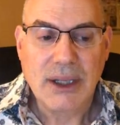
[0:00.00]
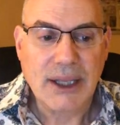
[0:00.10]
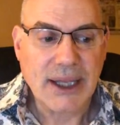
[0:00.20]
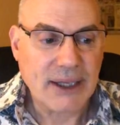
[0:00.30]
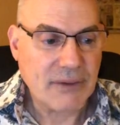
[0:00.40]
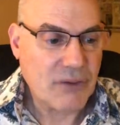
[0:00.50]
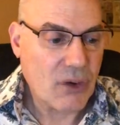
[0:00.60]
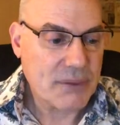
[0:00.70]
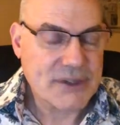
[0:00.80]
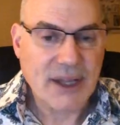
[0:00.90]
It
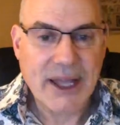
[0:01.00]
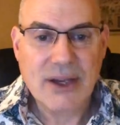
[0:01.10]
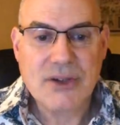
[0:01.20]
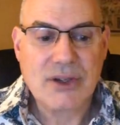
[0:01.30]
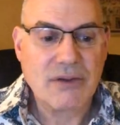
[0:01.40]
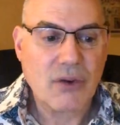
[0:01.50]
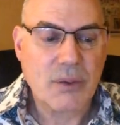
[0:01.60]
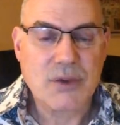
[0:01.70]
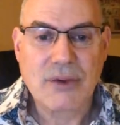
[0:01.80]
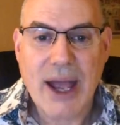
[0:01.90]
forms layers, it
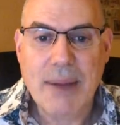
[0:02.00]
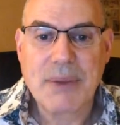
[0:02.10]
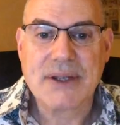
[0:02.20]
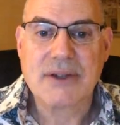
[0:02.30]
forms wrappings,